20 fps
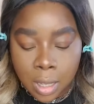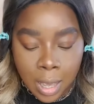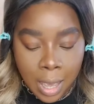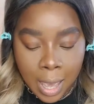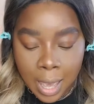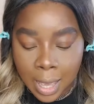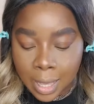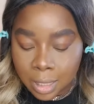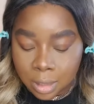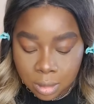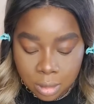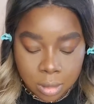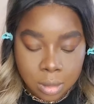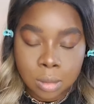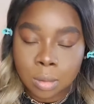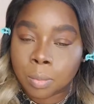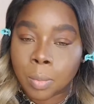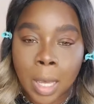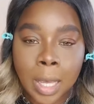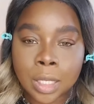And
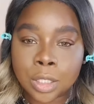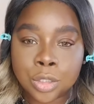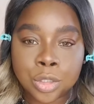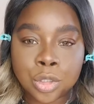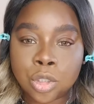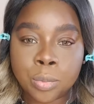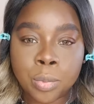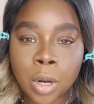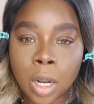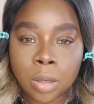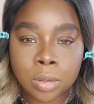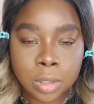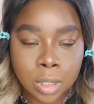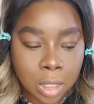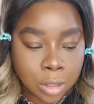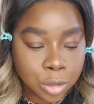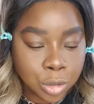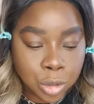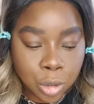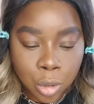my two brows
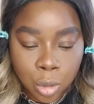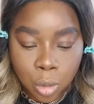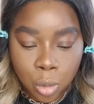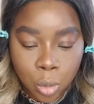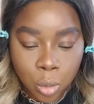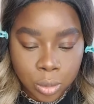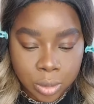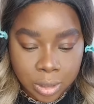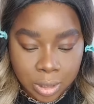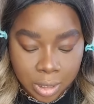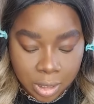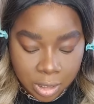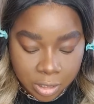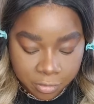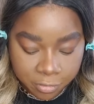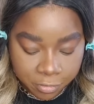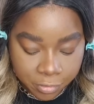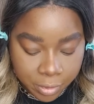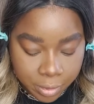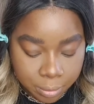are totally
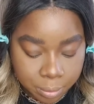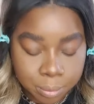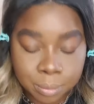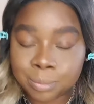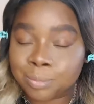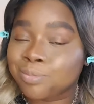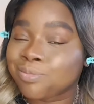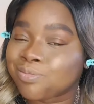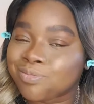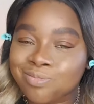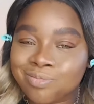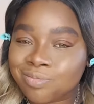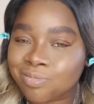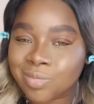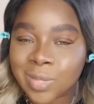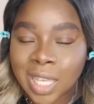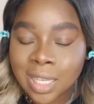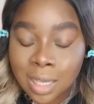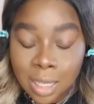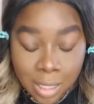different.
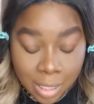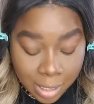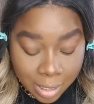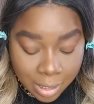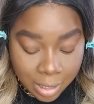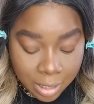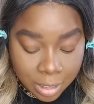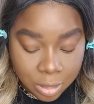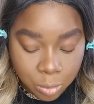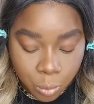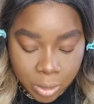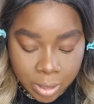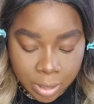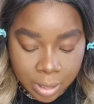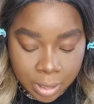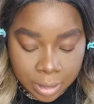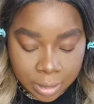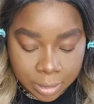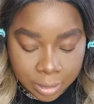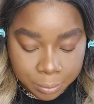It is what it
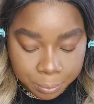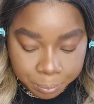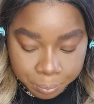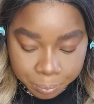is.